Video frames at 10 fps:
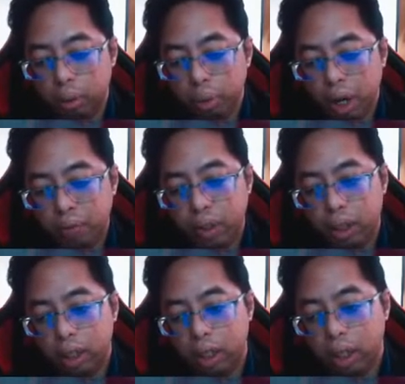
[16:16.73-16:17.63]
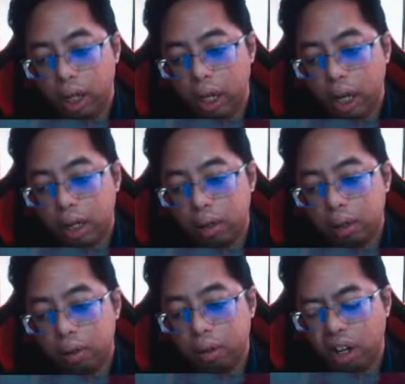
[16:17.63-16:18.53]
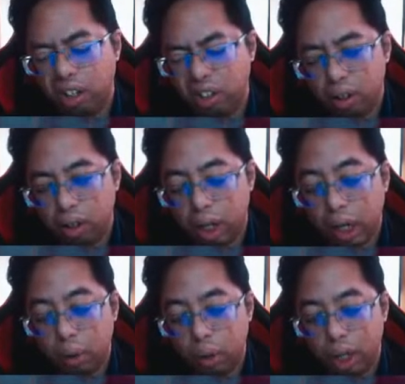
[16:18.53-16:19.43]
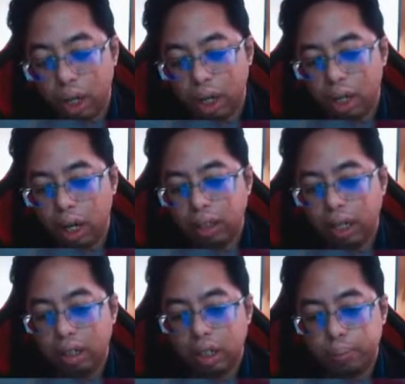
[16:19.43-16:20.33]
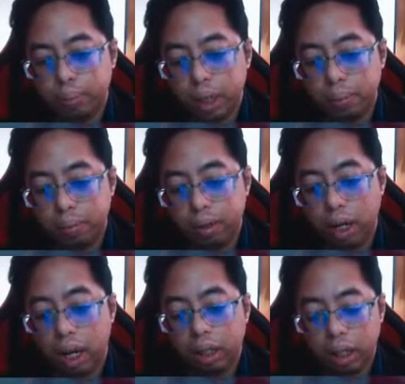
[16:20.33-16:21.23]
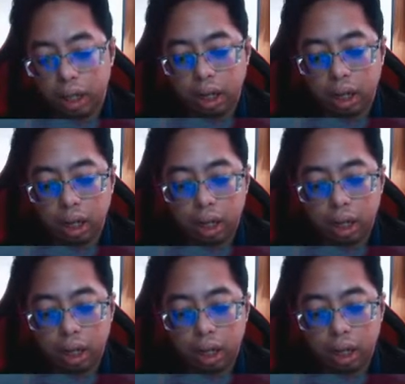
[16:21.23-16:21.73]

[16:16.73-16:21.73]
We have the egg archegonia, and they have the sperm anteridia.